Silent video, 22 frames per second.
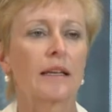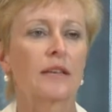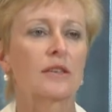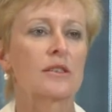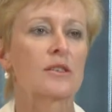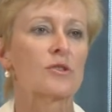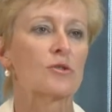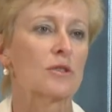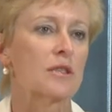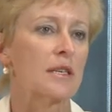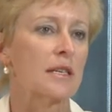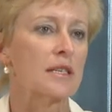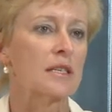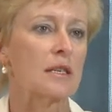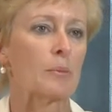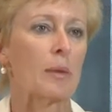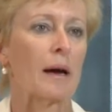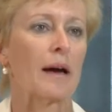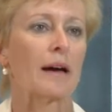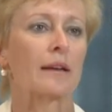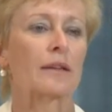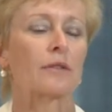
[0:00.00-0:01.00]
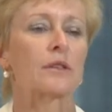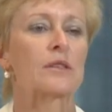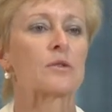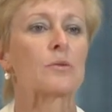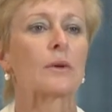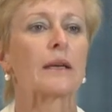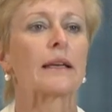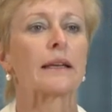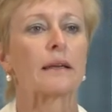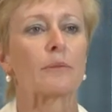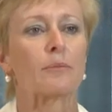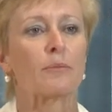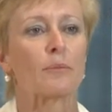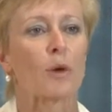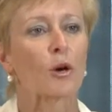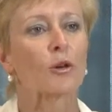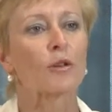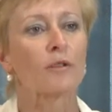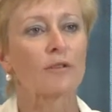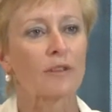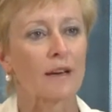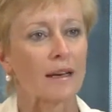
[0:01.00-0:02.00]
The strategic partner is really
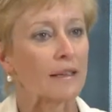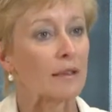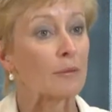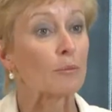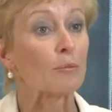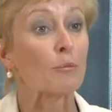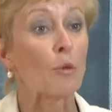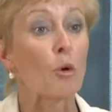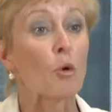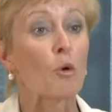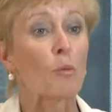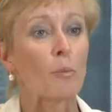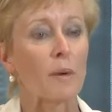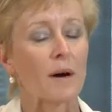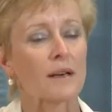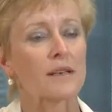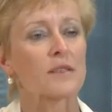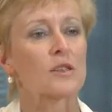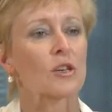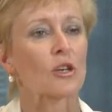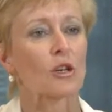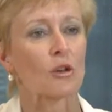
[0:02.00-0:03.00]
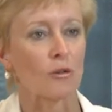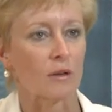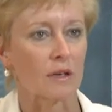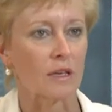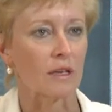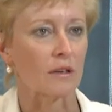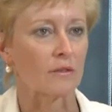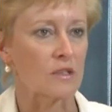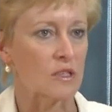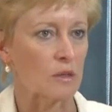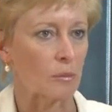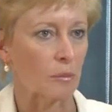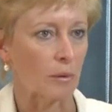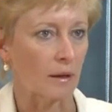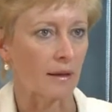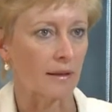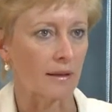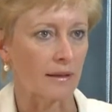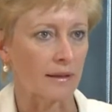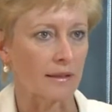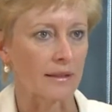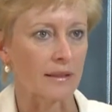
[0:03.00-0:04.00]
motivated more by security of
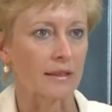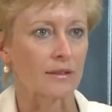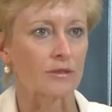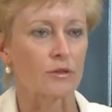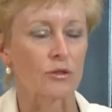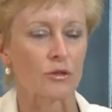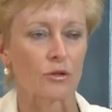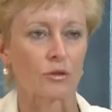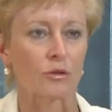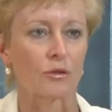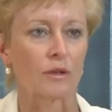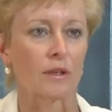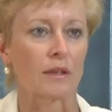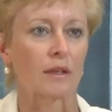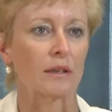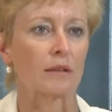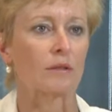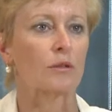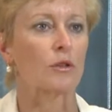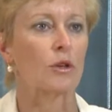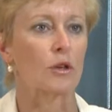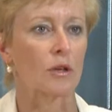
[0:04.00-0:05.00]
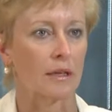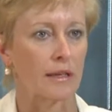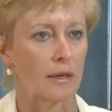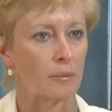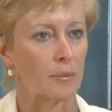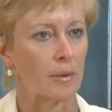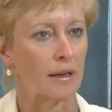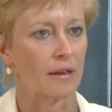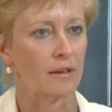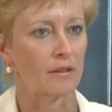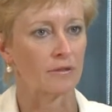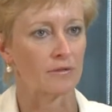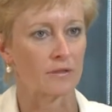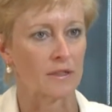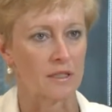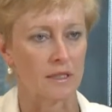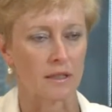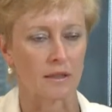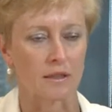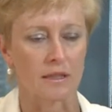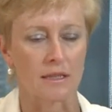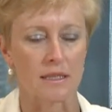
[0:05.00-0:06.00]
supply into the nuclear power
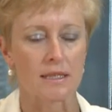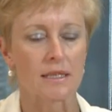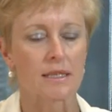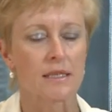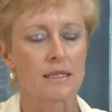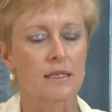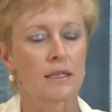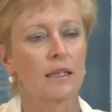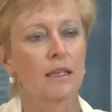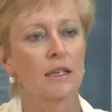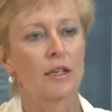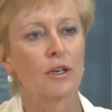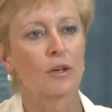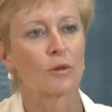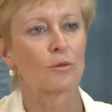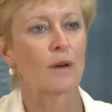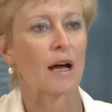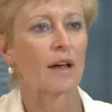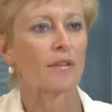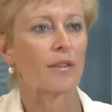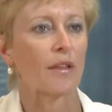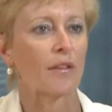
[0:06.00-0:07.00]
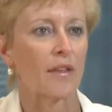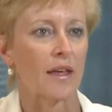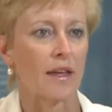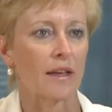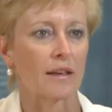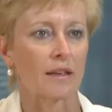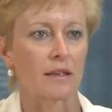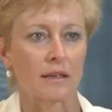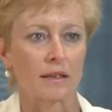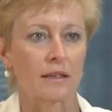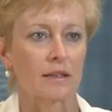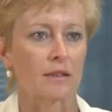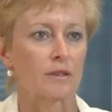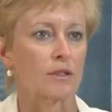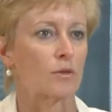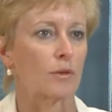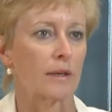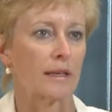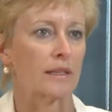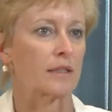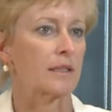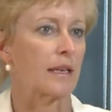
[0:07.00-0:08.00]
facilities rather than a
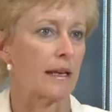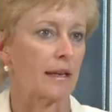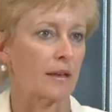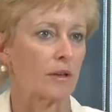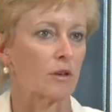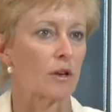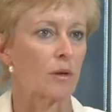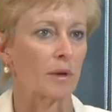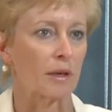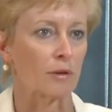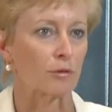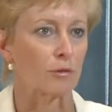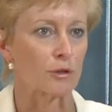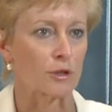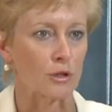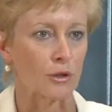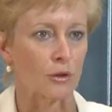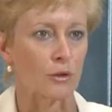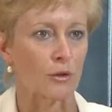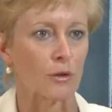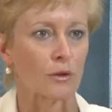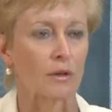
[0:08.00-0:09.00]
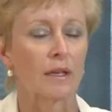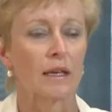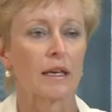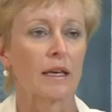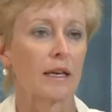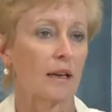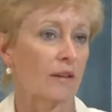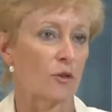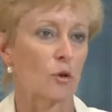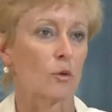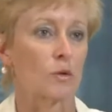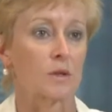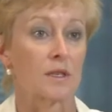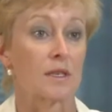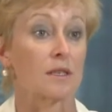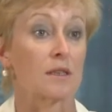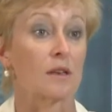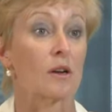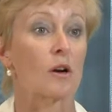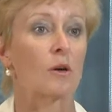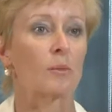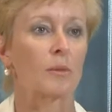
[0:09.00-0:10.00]
direct economic return. Of course,
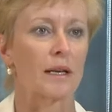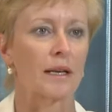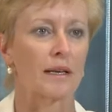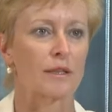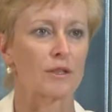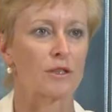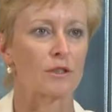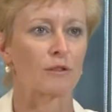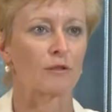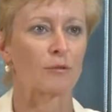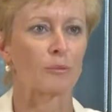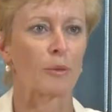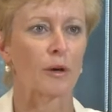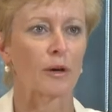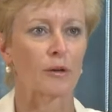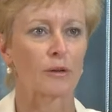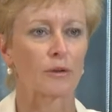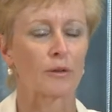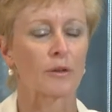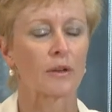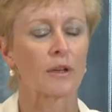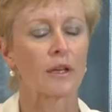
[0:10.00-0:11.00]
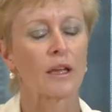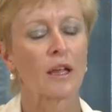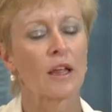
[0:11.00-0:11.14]
it's a combination of both.